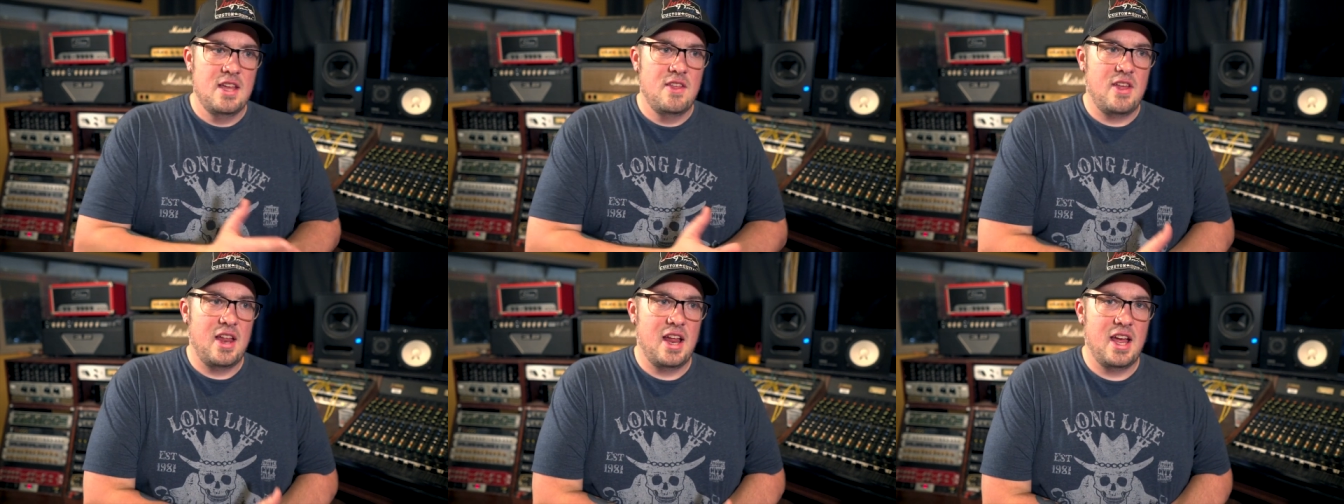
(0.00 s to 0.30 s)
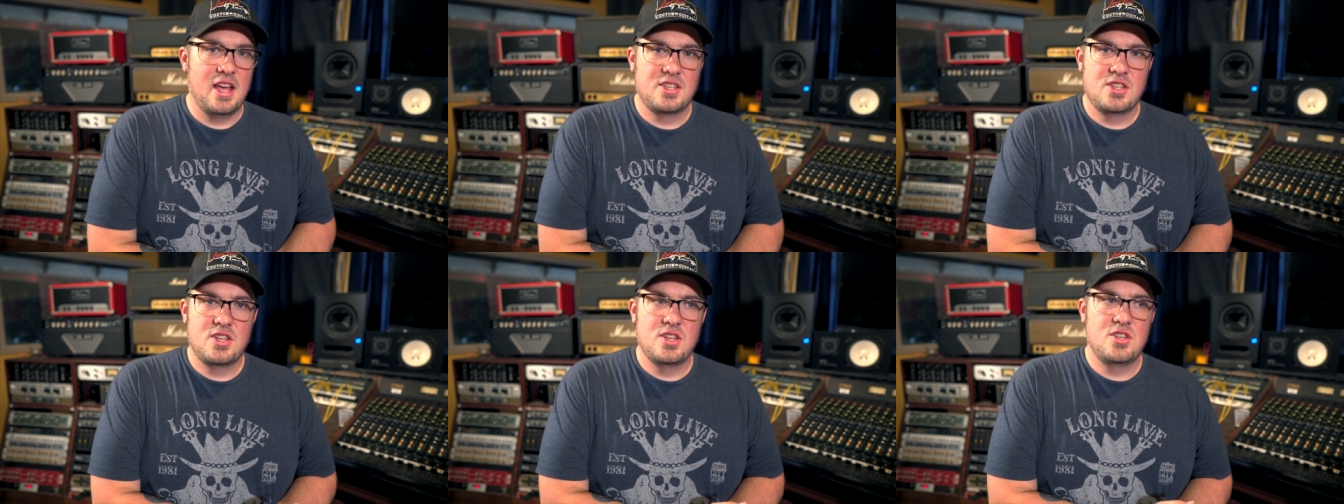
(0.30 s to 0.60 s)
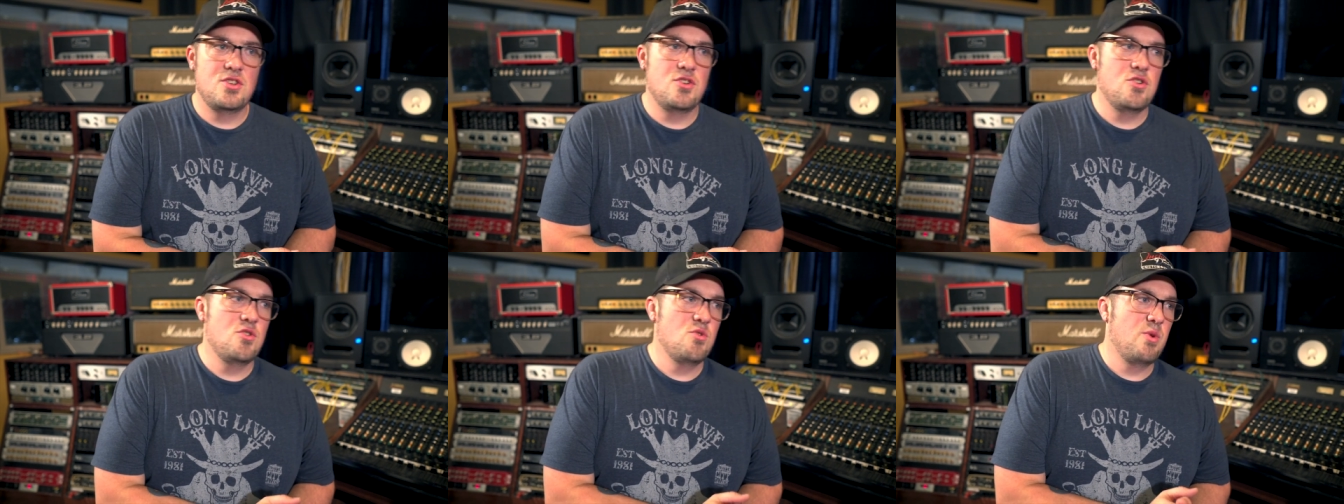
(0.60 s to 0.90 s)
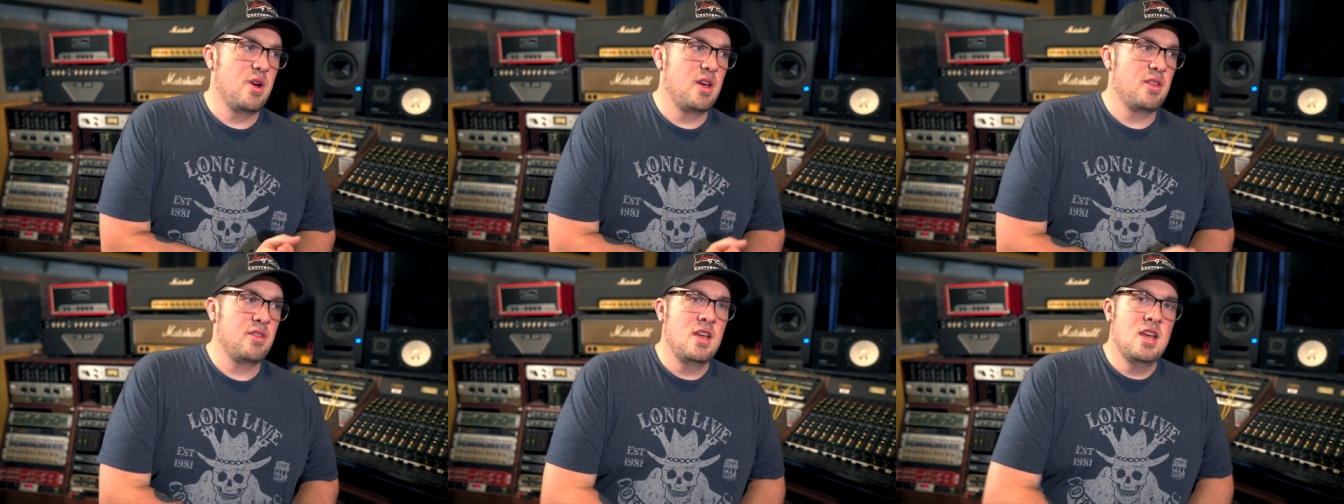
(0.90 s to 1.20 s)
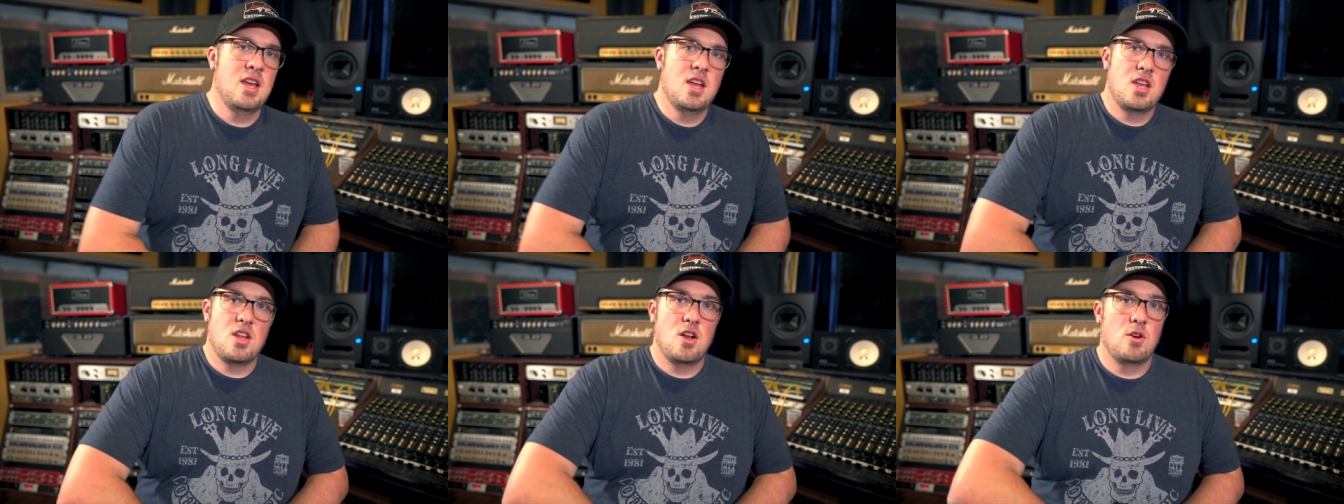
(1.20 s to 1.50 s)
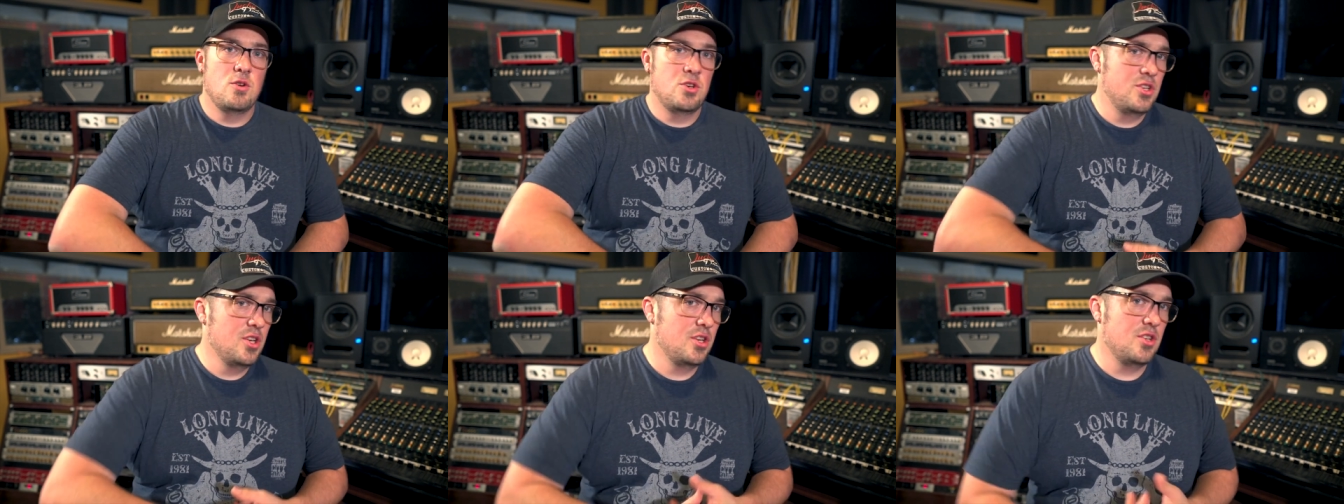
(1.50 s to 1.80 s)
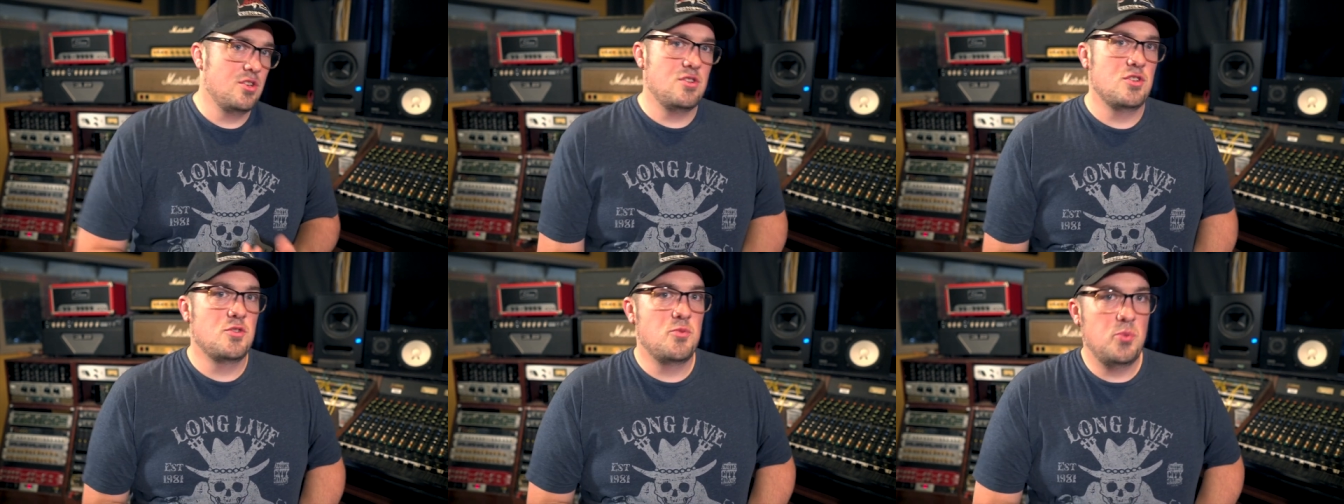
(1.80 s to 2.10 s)
that has to do with you know should
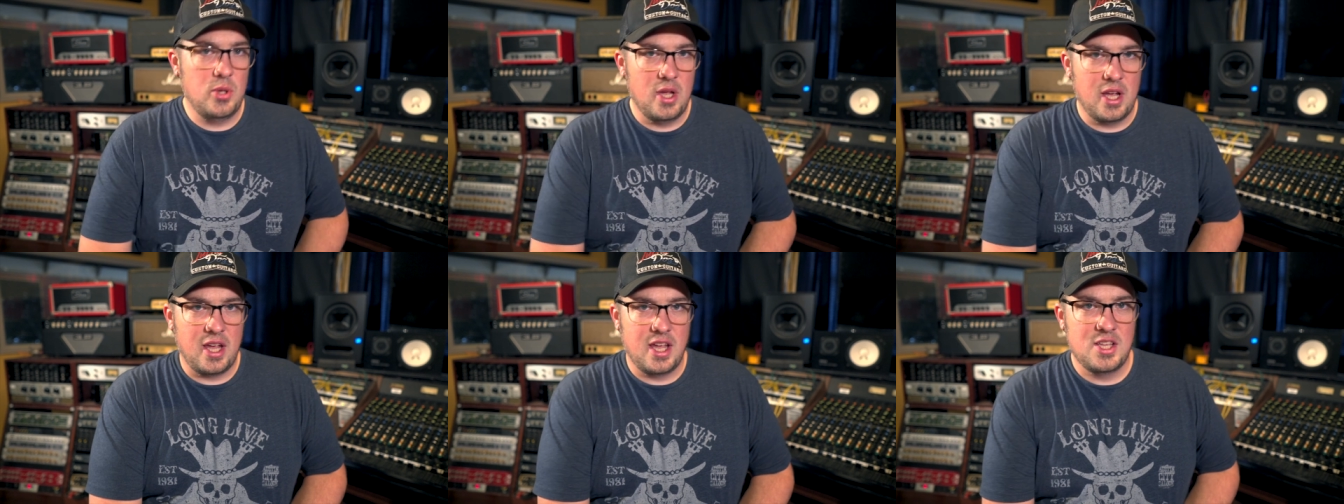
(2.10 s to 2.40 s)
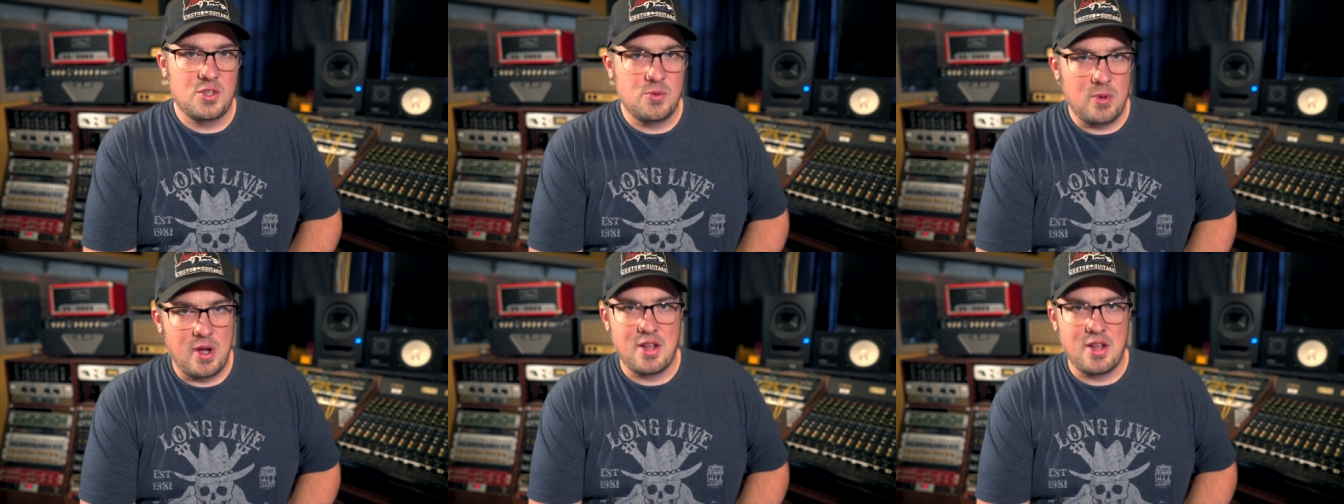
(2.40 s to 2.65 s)
you use plugins